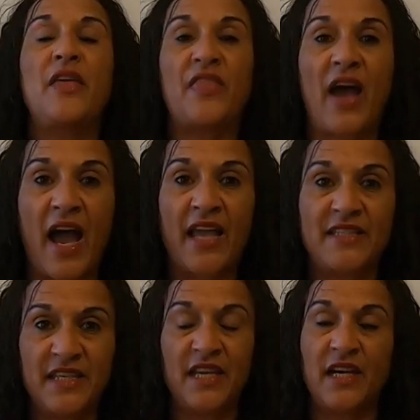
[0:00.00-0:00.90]
the
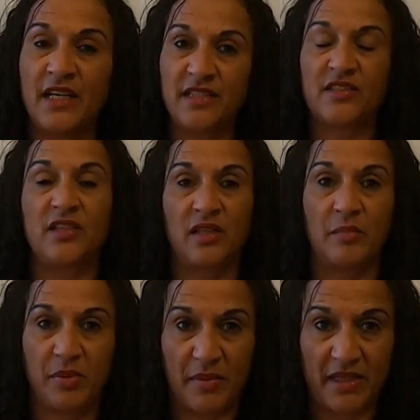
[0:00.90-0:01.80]
idea is still
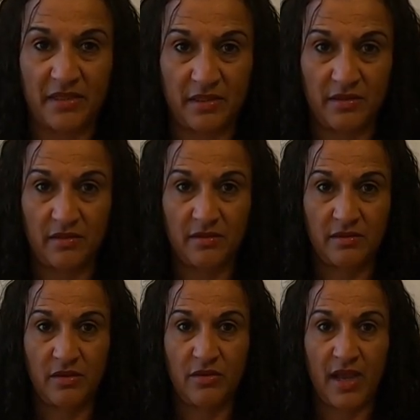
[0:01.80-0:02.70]
implemented.
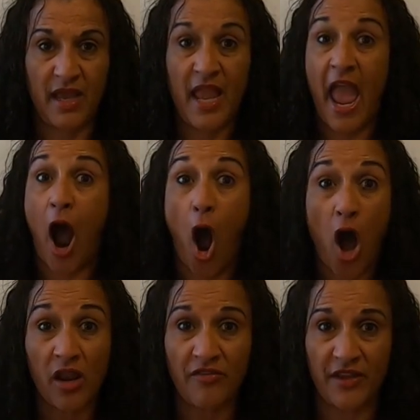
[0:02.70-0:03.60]
Okay?
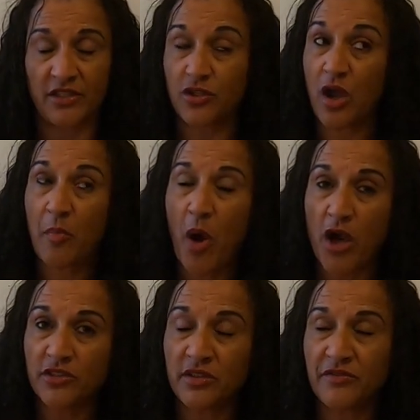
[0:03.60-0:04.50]
All of it, not
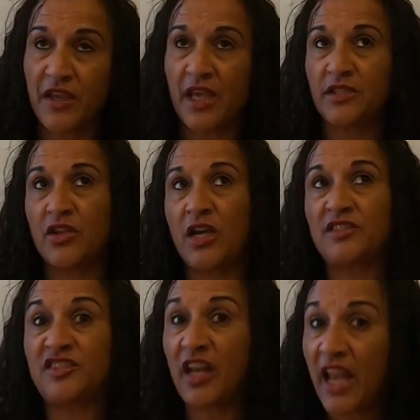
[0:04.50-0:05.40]
parts of it,
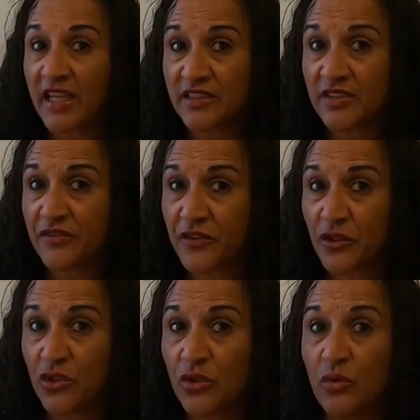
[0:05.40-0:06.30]
not selected
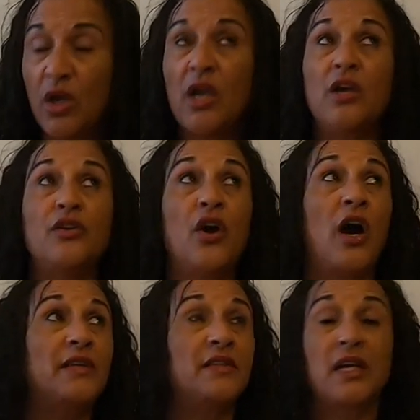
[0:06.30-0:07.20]
few,
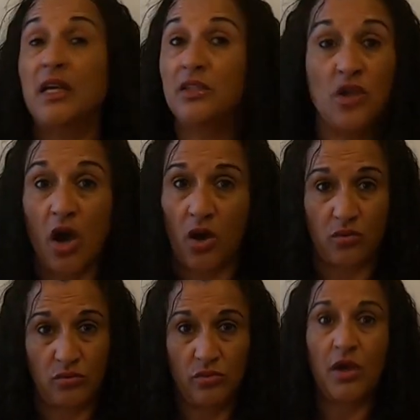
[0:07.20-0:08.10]

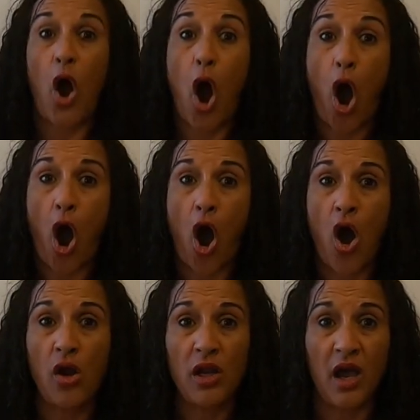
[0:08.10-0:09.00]
no,
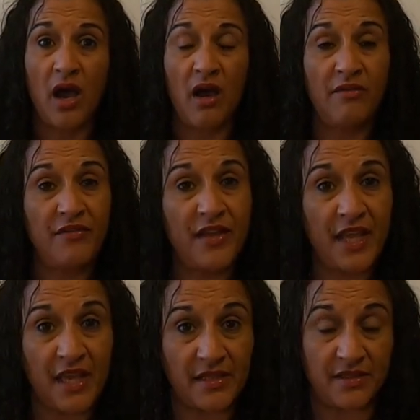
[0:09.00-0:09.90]
all of
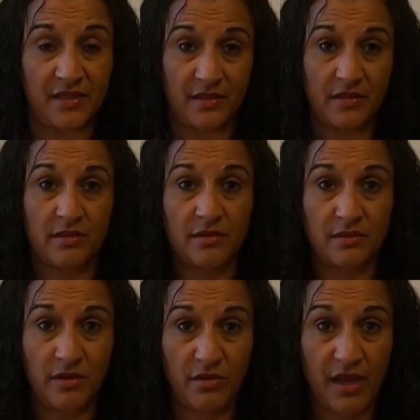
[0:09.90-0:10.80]
it.
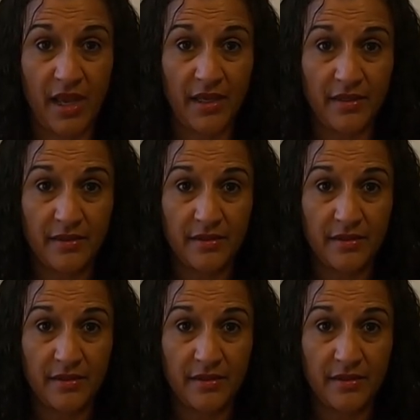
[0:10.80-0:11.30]
Okay?